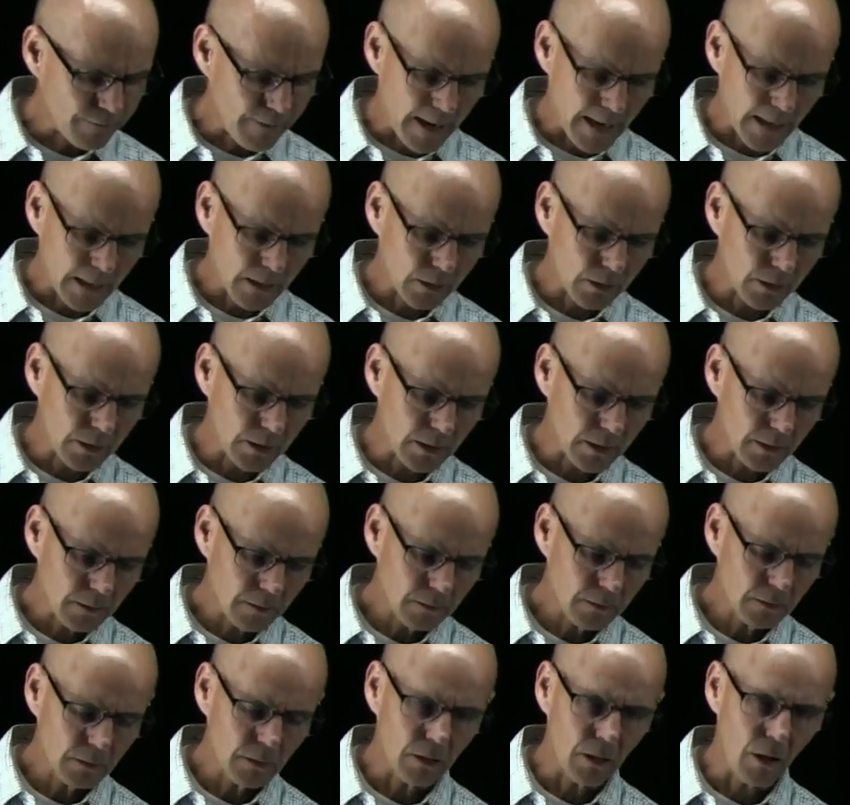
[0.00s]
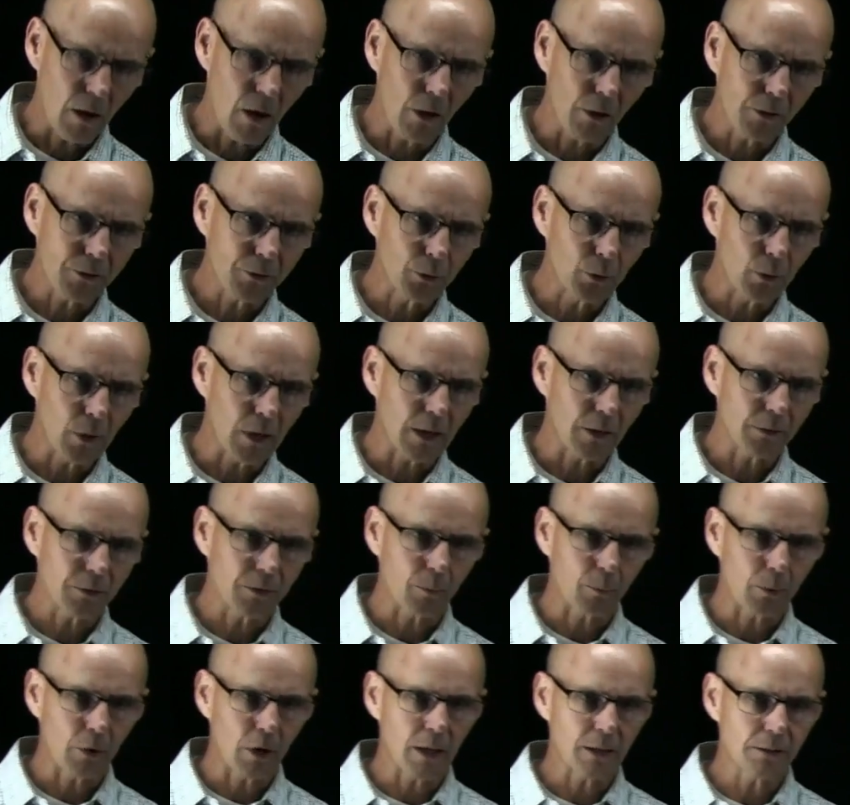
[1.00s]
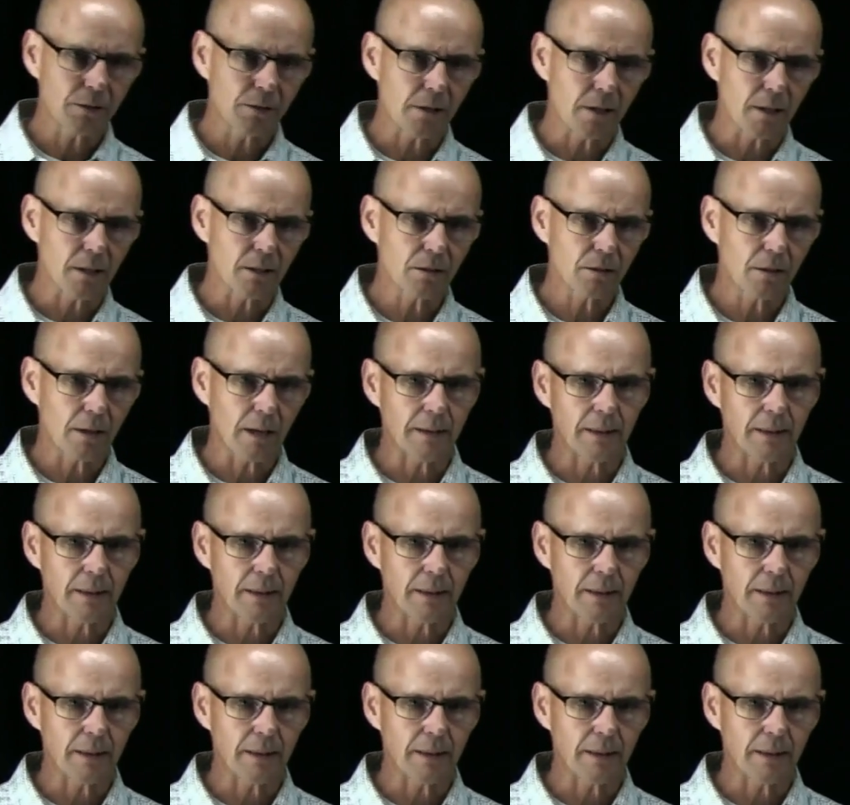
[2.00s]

faculty all throughout the process.